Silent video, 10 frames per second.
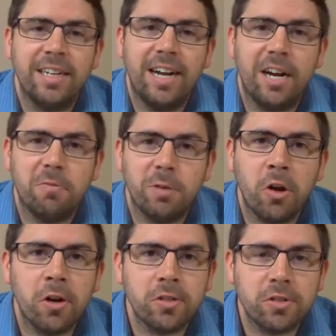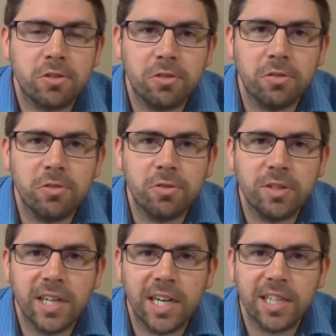uh, in regards to
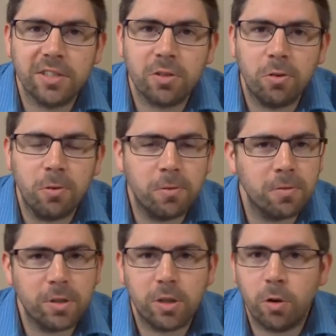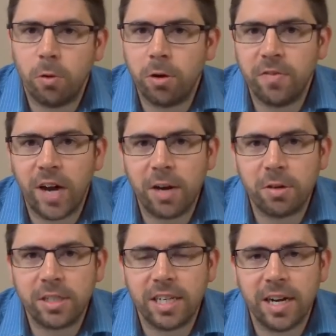uh, this whole
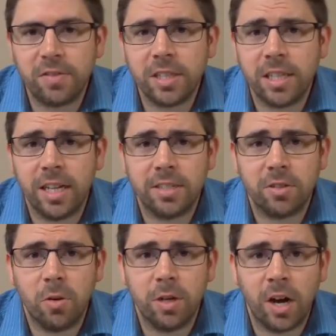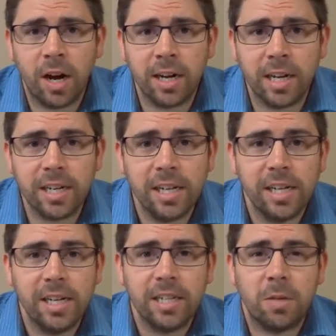coronavirus and everything that's going on. And
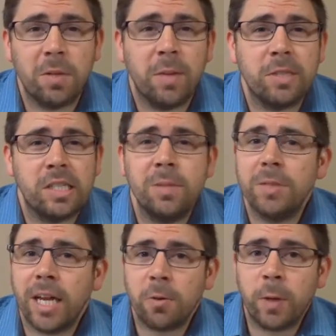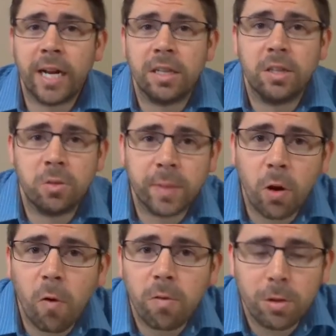sometimes it seems like we get a little bit
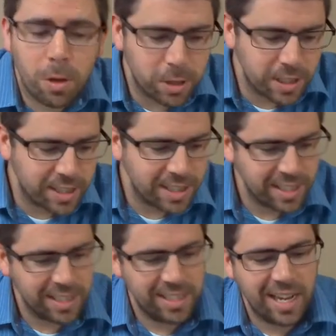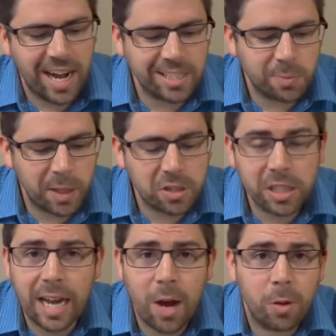overloaded, uh,
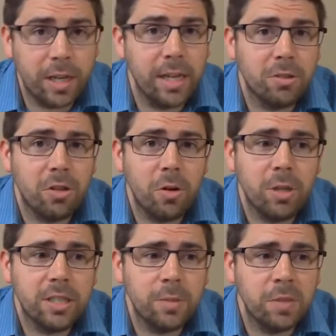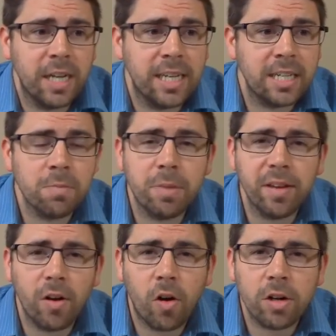especially nowadays. Though it seems like it can
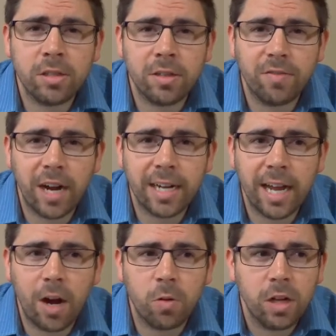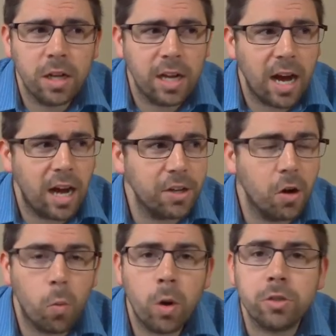be hard to find out, uh, you
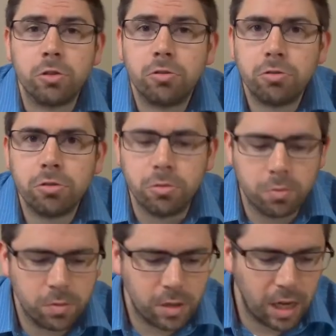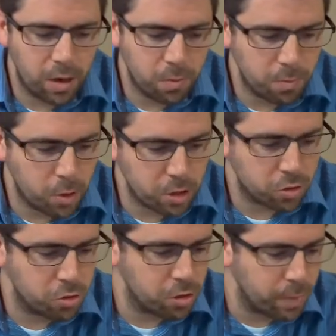know, what is true, um, what is
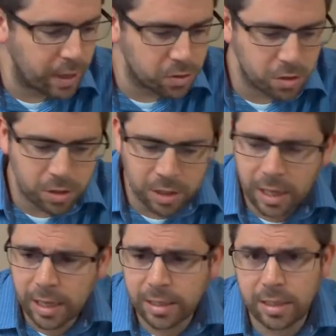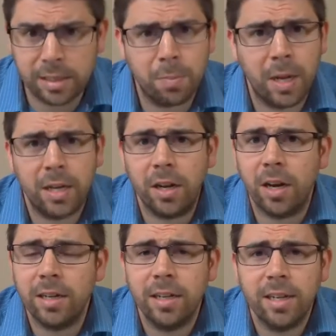true about certain things, and depending
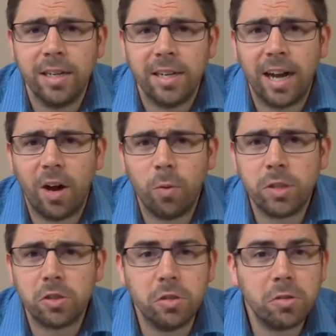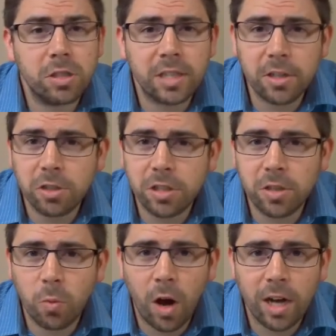on uh, which news station
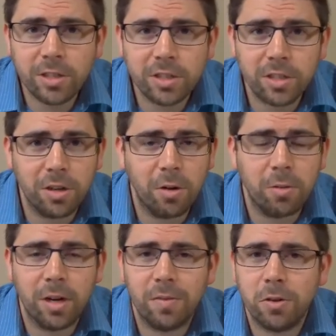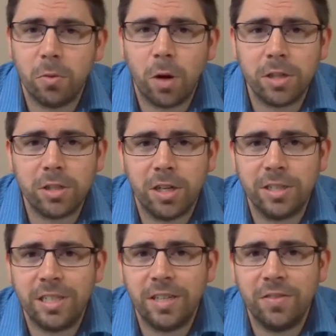you watch, you know, whatever you're watching
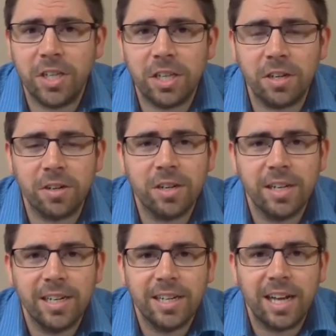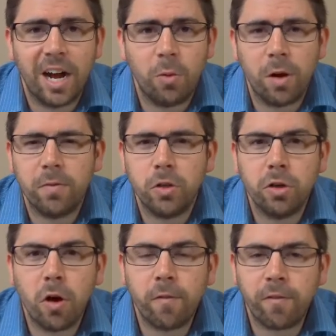on TV or uh, wherever you
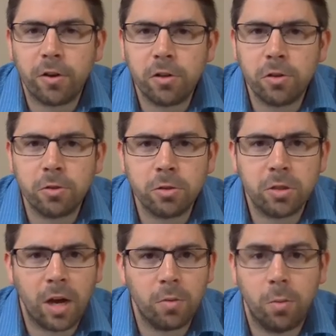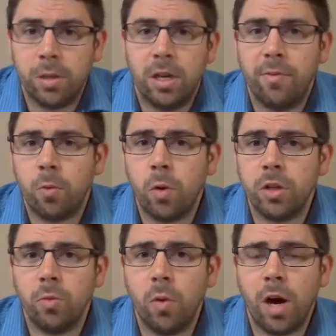go for news, uh, whichever
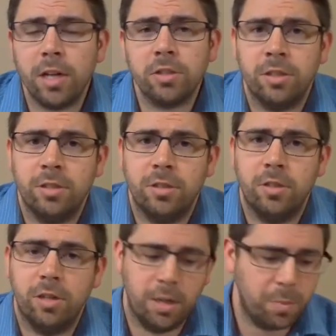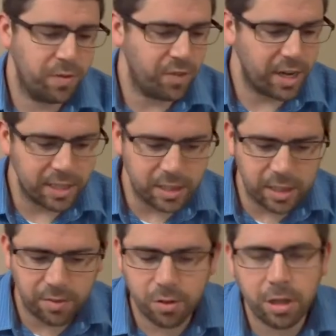one you watch, you're going to be finding
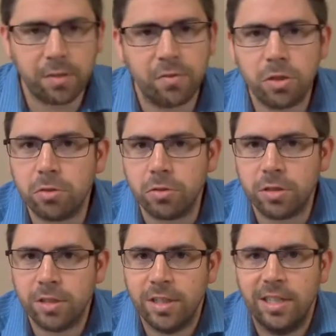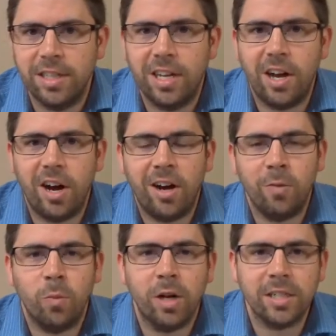differing views uh,
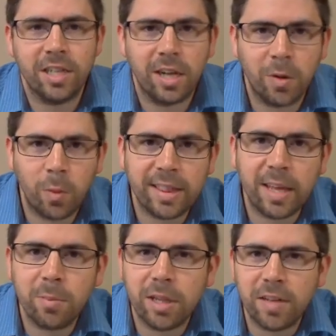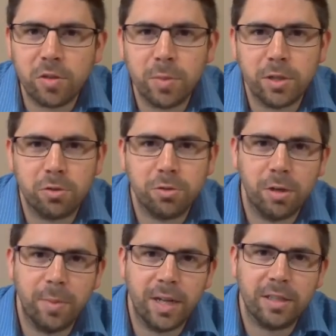on what uh, what they believe to be true
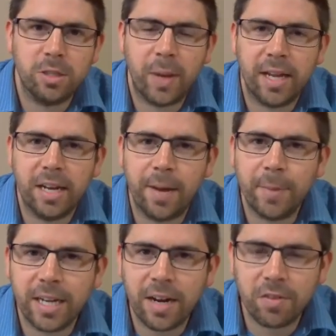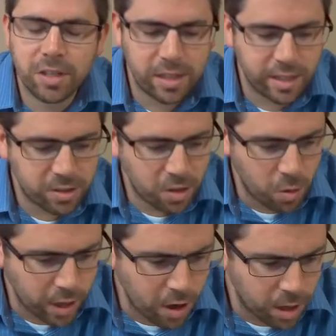about this pandemic and everything that's
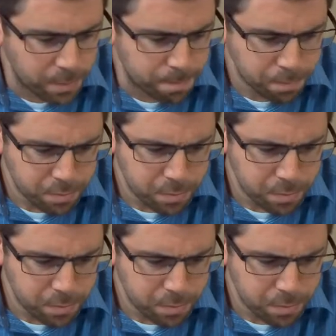going on.